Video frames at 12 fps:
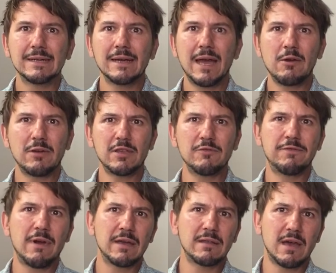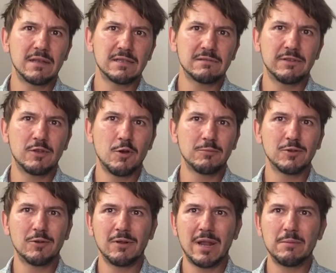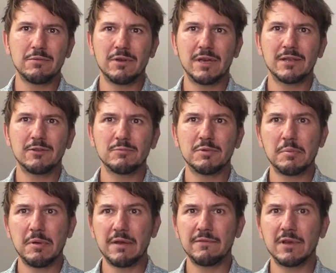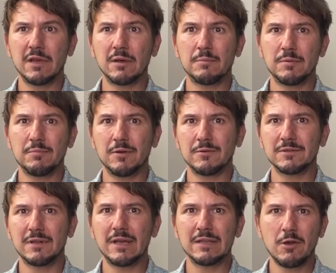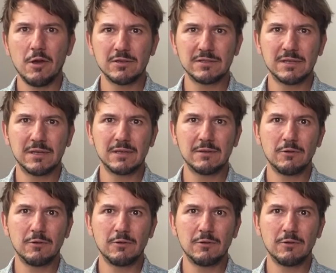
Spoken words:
How can you find others with whom to collaborate on preparing a proposal and hosting